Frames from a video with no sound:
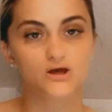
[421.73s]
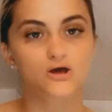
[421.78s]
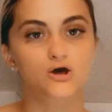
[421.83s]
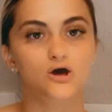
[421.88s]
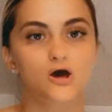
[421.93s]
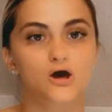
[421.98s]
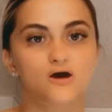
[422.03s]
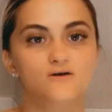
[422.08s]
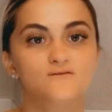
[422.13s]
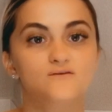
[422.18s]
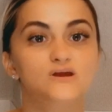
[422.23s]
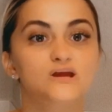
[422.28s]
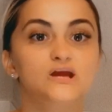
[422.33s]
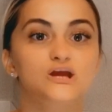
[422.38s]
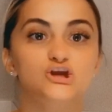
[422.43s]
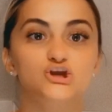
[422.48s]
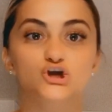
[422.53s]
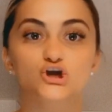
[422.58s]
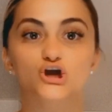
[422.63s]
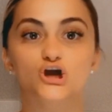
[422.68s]
off any
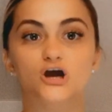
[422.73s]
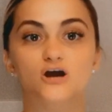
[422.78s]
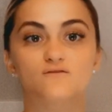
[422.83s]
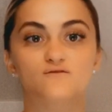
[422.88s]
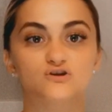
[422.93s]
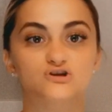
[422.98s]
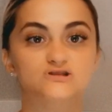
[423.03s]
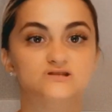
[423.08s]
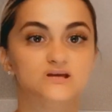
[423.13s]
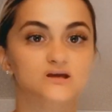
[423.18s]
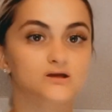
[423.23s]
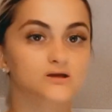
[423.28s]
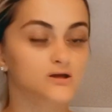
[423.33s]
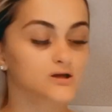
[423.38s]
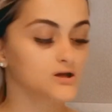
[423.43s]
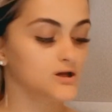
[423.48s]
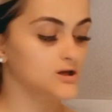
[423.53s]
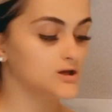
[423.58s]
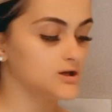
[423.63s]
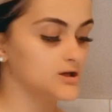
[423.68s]
dirt off your skin.
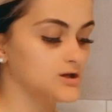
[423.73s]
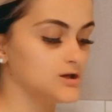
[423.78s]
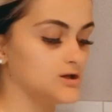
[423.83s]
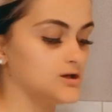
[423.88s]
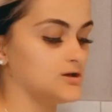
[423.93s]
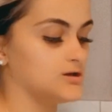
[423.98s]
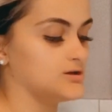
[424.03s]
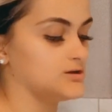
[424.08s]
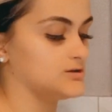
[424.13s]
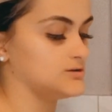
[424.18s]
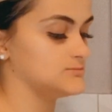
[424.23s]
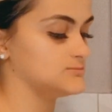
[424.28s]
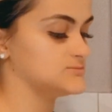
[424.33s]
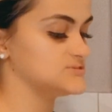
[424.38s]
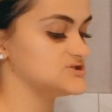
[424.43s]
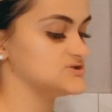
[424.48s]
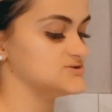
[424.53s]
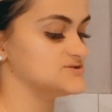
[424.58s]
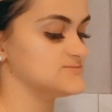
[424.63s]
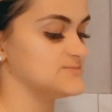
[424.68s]

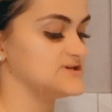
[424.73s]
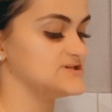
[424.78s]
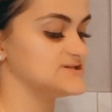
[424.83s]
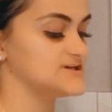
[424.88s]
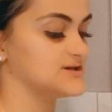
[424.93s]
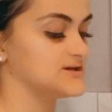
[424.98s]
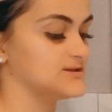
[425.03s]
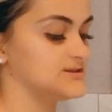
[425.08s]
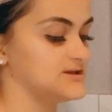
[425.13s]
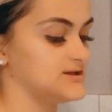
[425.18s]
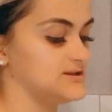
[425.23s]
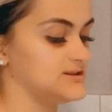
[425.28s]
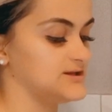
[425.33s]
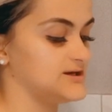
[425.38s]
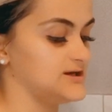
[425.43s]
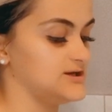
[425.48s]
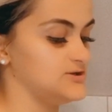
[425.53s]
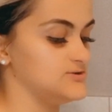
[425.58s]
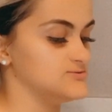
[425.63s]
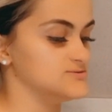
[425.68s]
So it's my 2nd thing that
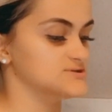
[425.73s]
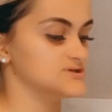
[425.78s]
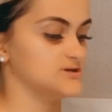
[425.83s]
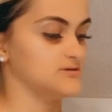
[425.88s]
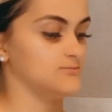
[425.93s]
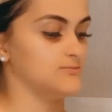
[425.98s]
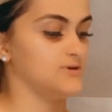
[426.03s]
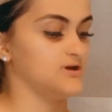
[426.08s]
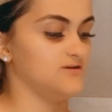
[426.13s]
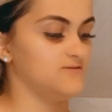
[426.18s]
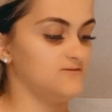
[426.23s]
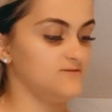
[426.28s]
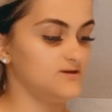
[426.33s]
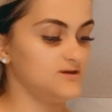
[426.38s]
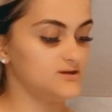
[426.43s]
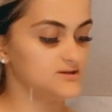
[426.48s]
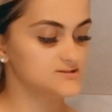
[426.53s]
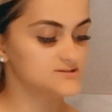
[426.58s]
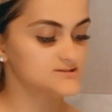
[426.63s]
I use on my face.